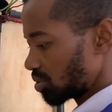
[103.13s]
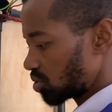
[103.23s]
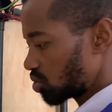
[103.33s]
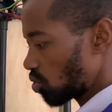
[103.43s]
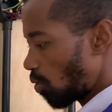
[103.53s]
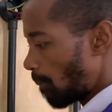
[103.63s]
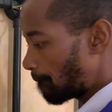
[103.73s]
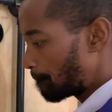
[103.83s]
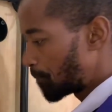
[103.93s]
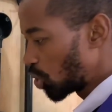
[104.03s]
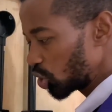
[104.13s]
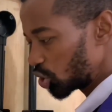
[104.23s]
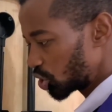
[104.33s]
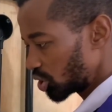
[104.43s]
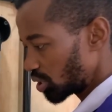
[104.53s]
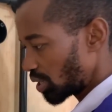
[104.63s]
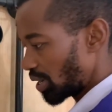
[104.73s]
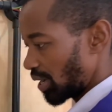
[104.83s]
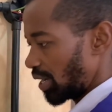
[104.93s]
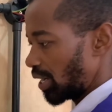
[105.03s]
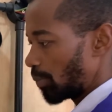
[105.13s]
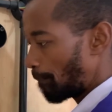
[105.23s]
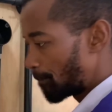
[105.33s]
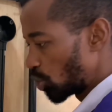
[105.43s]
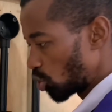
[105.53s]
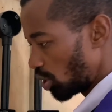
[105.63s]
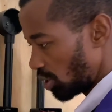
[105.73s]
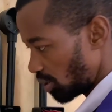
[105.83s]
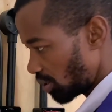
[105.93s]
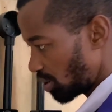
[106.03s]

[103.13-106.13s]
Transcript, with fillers: So push and pull,